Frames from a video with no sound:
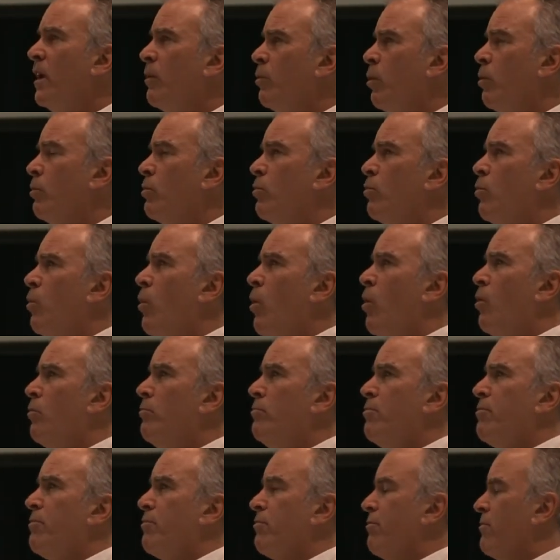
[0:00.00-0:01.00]
I want
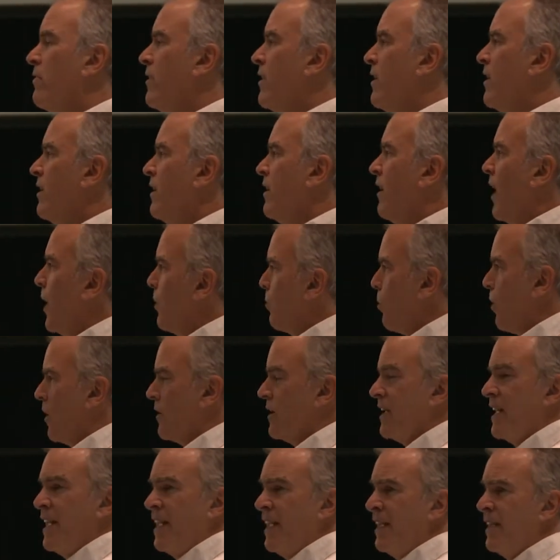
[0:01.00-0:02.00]
warmth, I
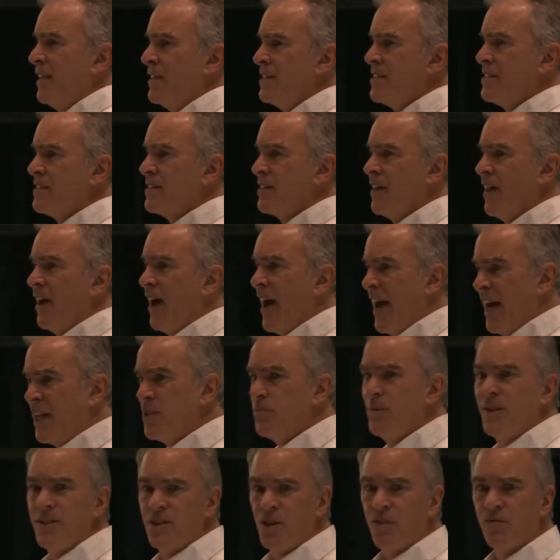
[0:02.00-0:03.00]
want ease. I ask
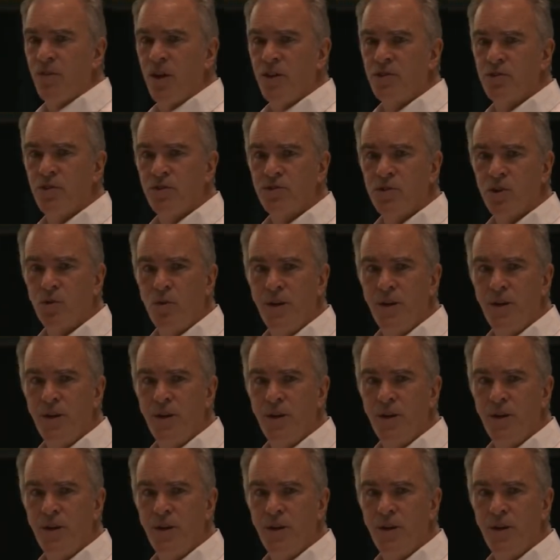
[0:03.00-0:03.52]
myself those sorts of